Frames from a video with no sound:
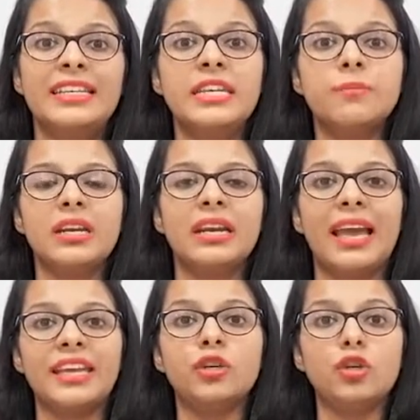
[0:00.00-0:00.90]

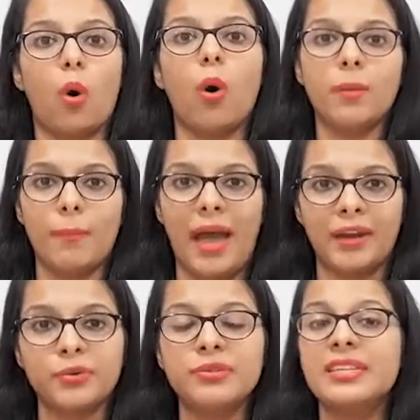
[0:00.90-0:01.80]
demon-like tall
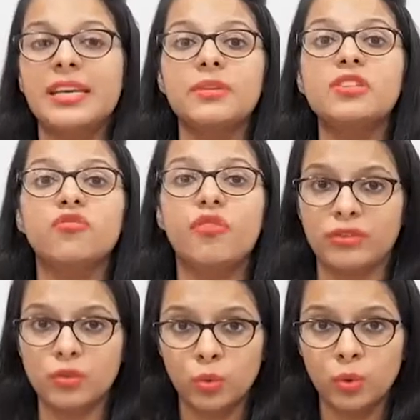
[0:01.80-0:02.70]
man whose name is
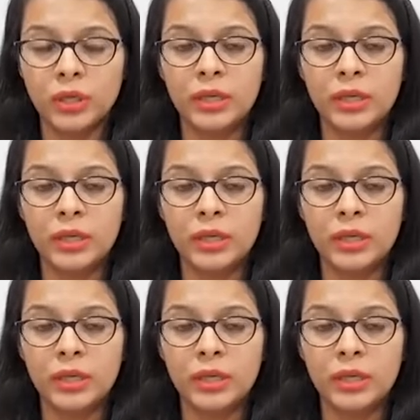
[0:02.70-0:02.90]
Vasu.